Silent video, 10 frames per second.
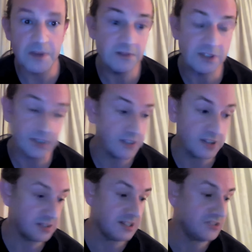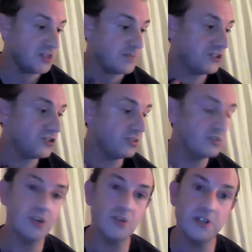Even and like I said, she
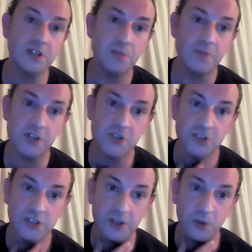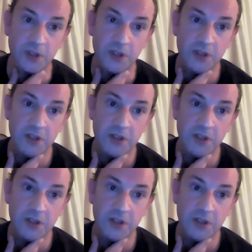mentioned COVID a couple of years ago and